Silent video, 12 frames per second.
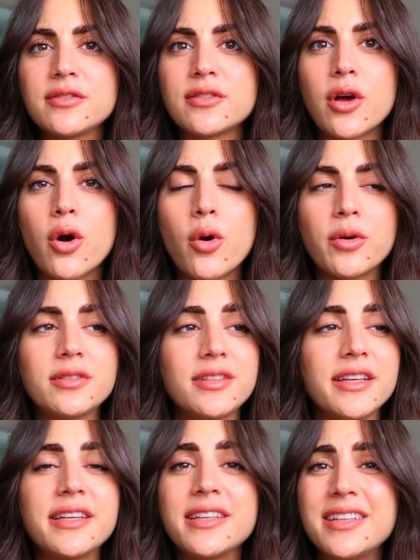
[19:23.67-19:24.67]
So
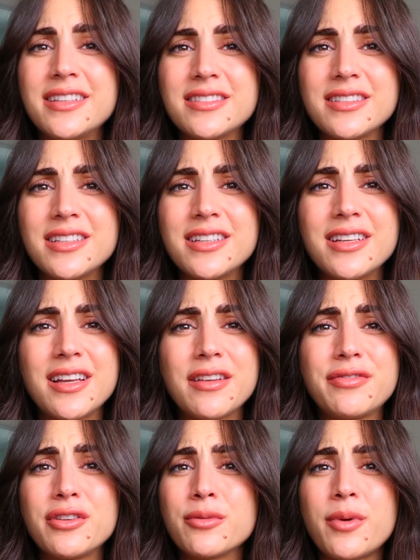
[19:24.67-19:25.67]
take it easy.
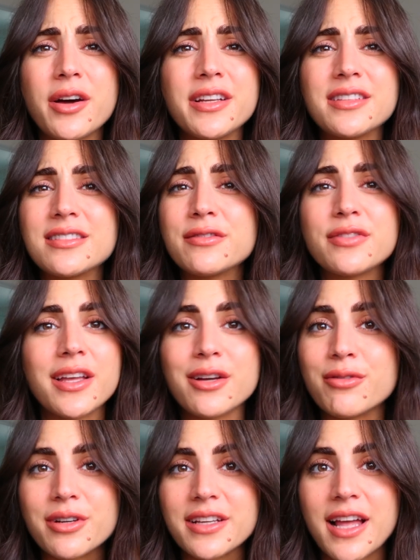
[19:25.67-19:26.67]
If your body doesn't feel
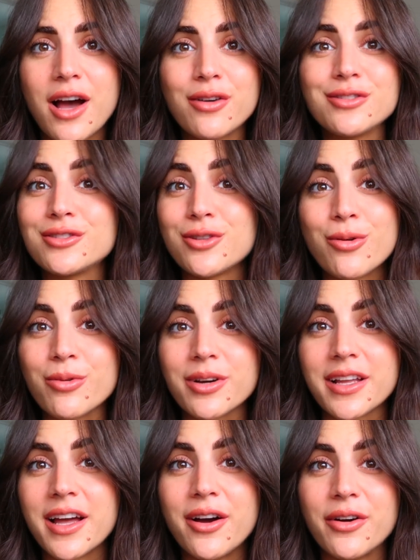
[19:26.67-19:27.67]
like working out, don't
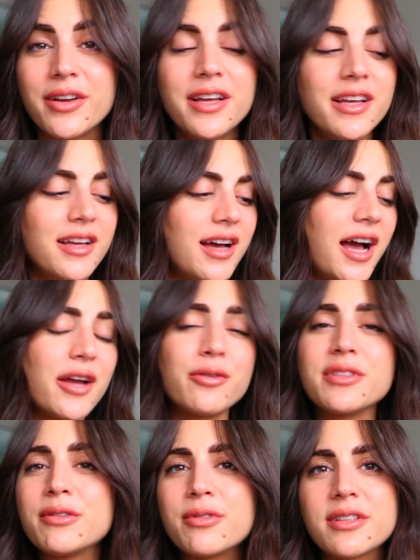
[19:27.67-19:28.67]
work out. I
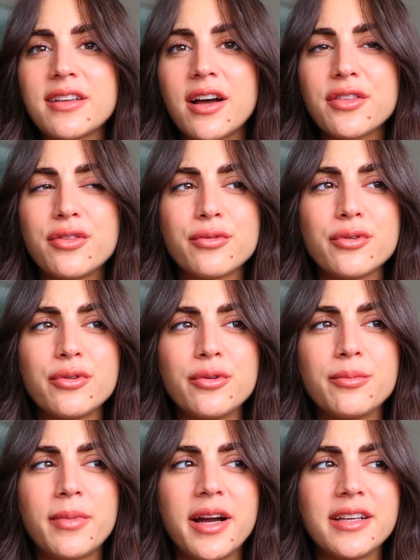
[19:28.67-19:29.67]
only worked out
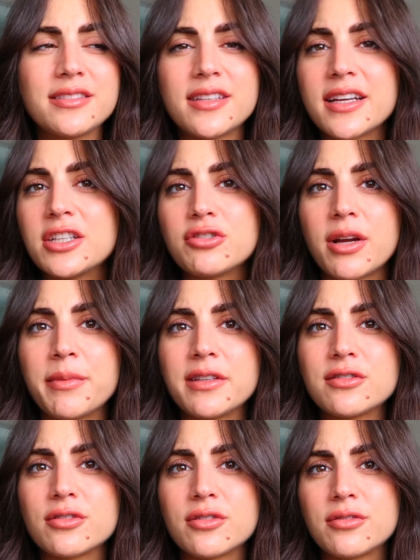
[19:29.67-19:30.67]
through my second
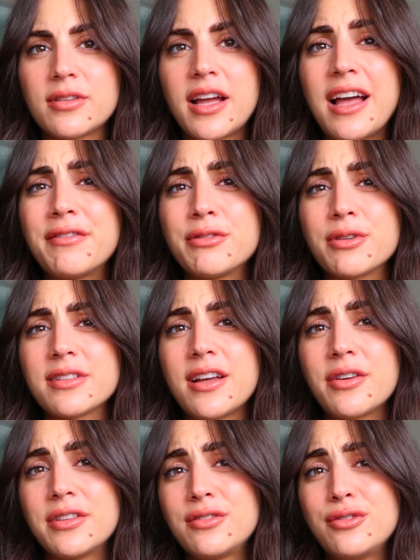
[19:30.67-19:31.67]
trimester. I haven't worked
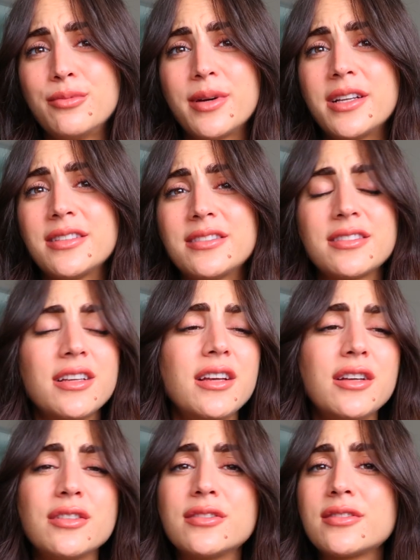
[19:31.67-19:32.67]
out in 2 months.
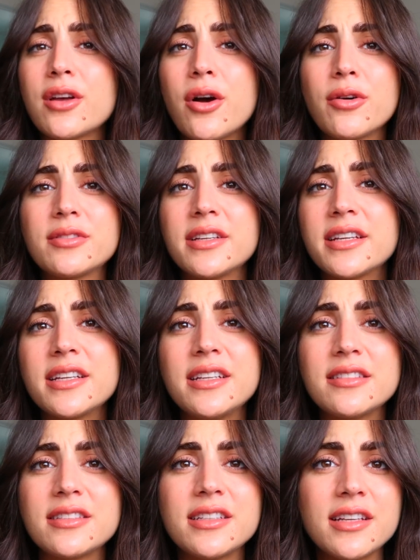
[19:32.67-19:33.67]
So take it
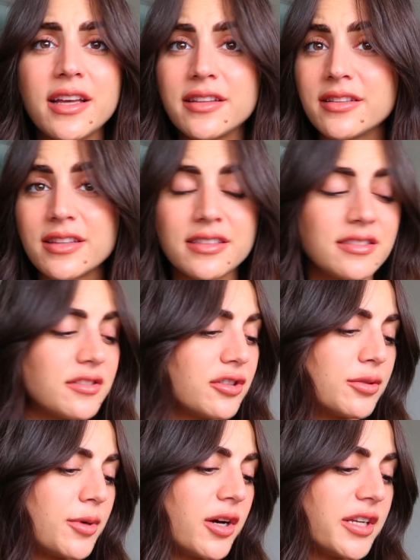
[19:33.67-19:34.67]
easy and listen to
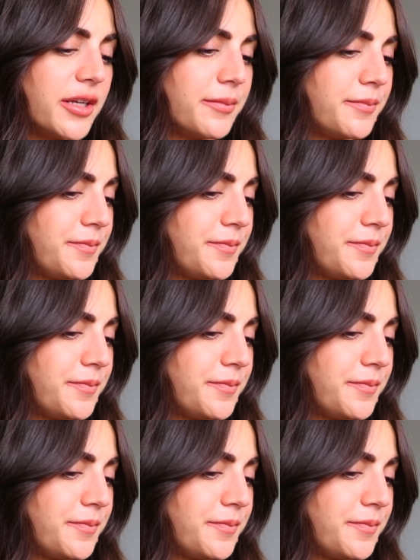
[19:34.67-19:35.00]
your body.